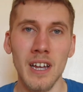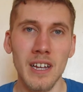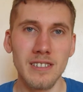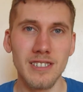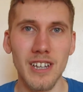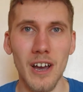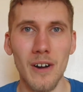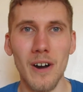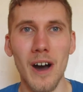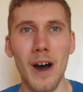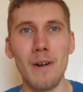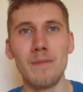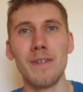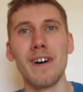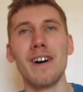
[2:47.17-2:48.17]
So
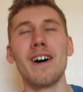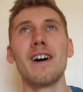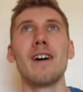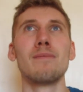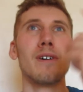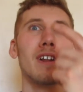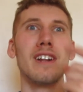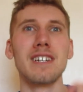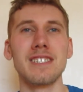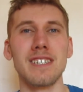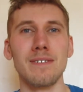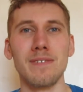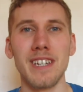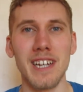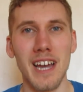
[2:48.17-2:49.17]
I'll put a link to
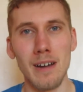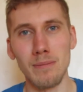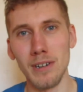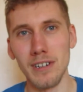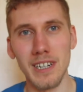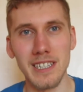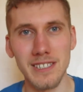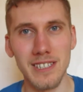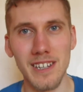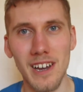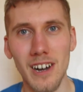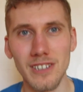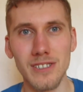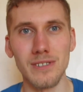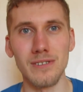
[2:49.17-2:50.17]
the video, put a link to the
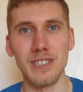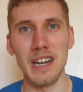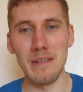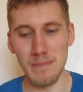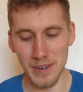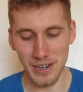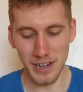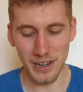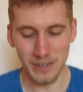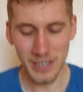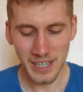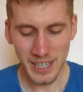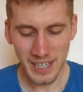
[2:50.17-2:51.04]
article down below,